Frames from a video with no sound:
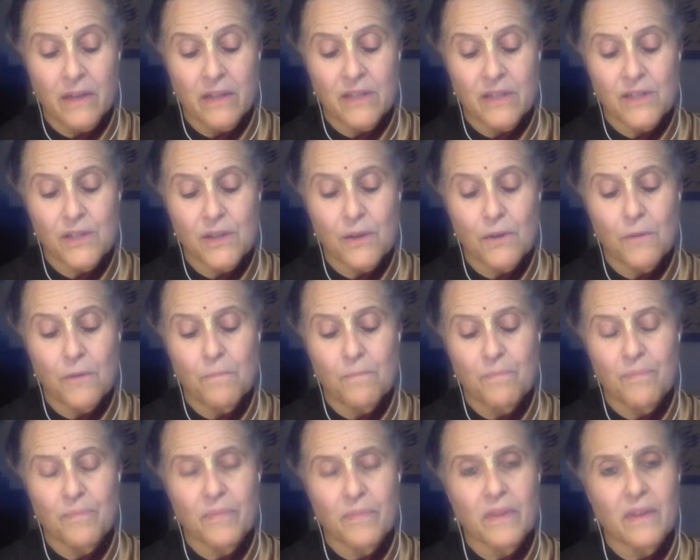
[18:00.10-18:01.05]
So
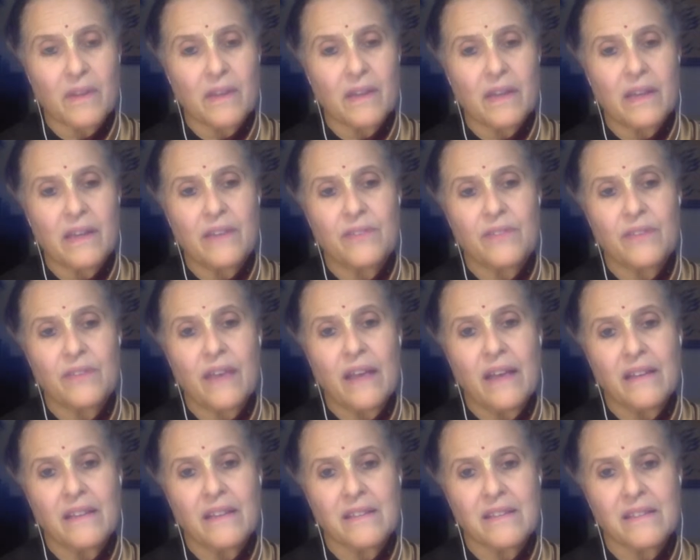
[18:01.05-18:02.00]
he
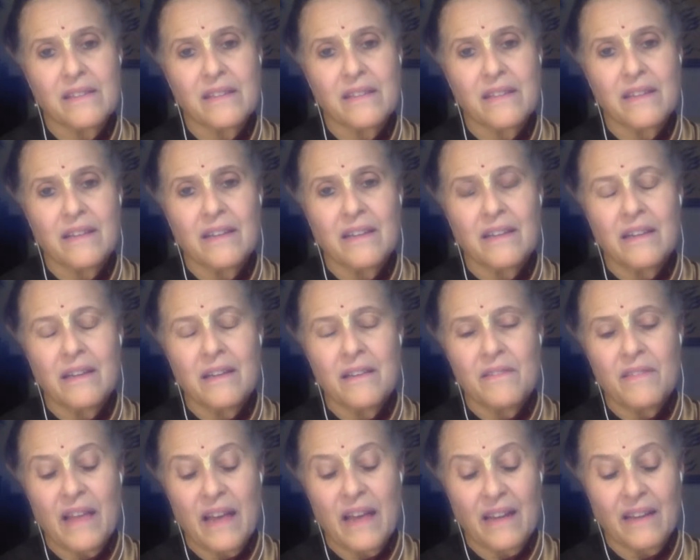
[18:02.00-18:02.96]
says
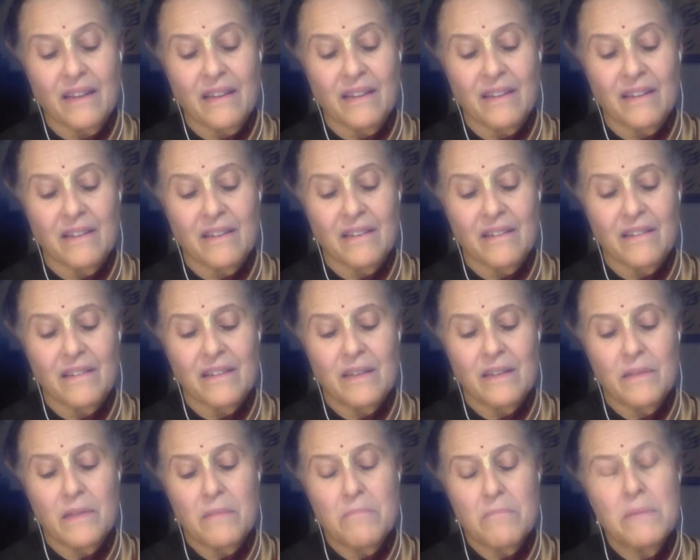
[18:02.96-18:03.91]
that
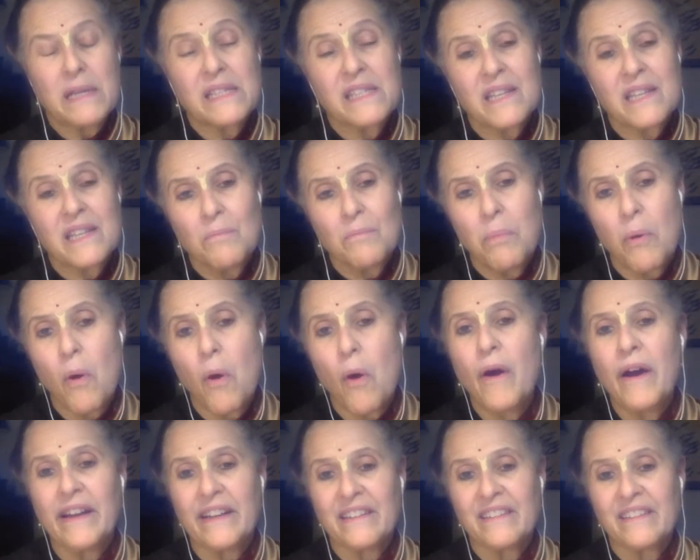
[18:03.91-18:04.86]
the missing
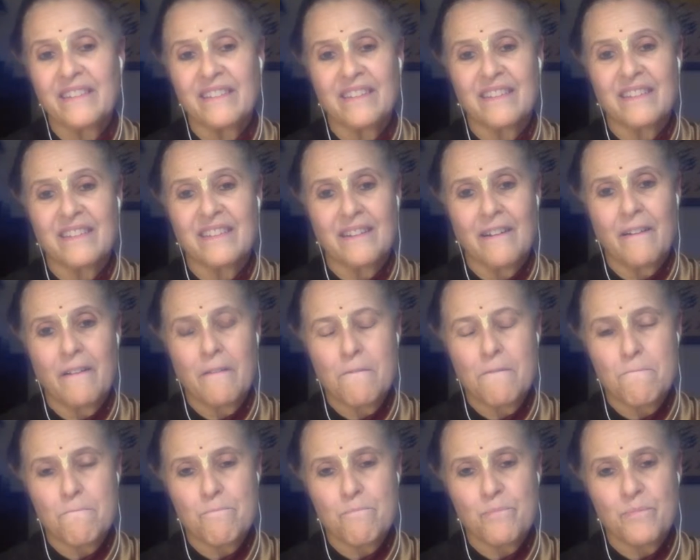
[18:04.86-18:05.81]
point
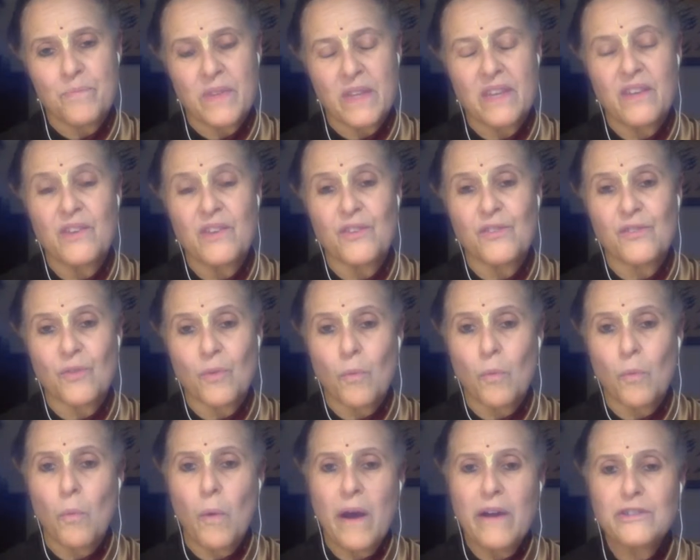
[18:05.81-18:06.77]
is
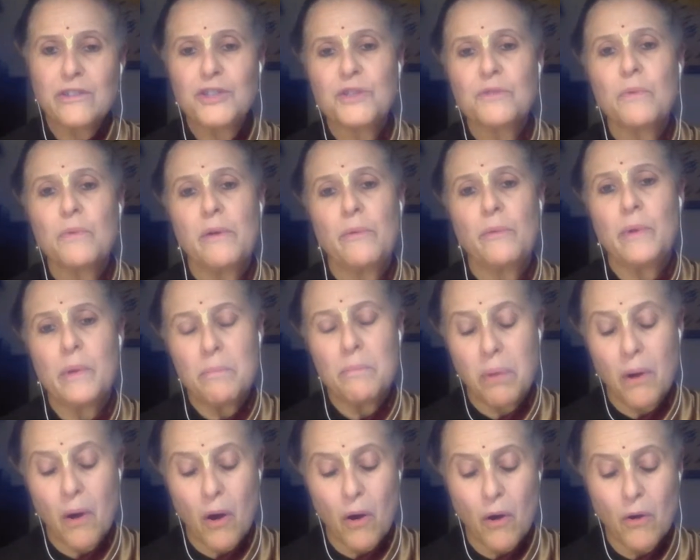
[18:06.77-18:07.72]
where should we
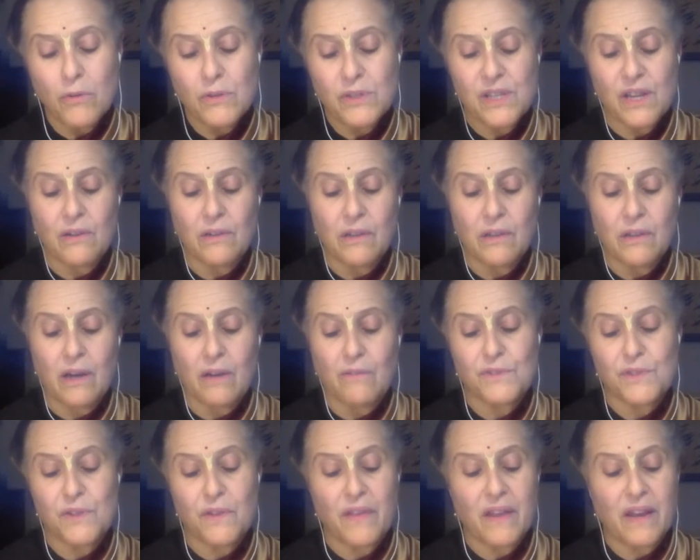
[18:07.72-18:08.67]
repose our
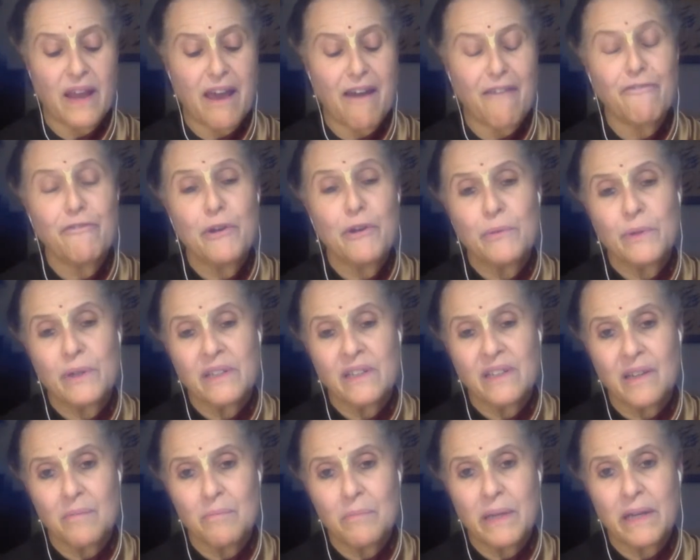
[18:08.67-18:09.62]
love so that everyone
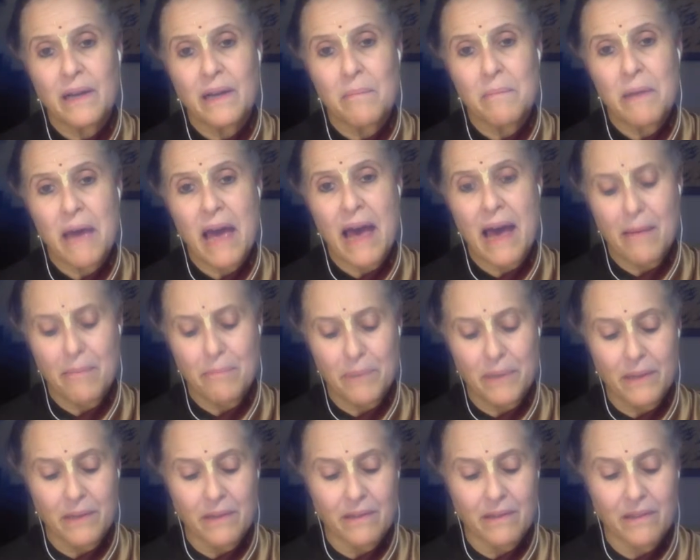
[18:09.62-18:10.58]
can become
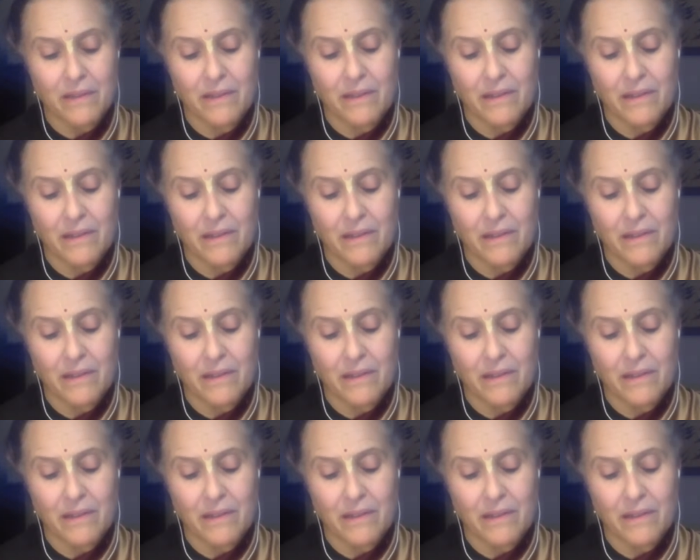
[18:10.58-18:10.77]
happy?